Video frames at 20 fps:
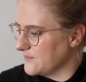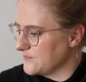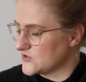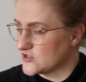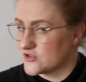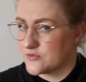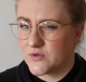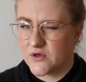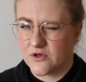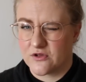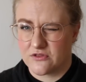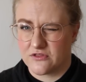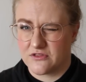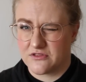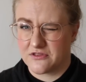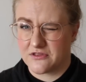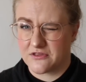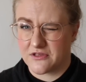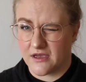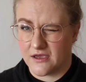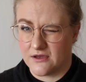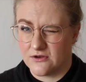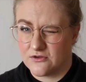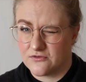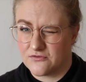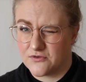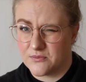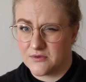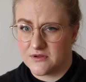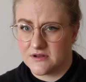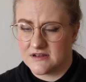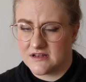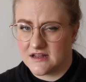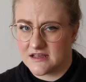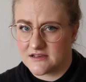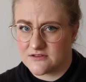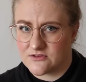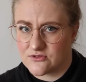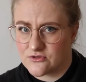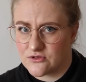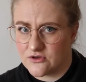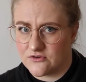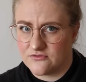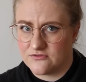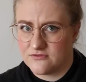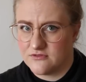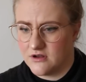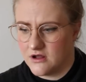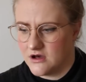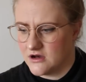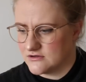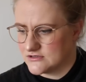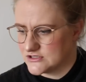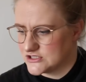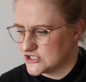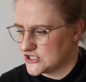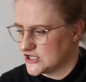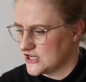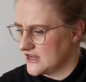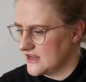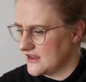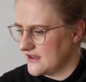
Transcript: just because this is kind of a bit like a soft launch.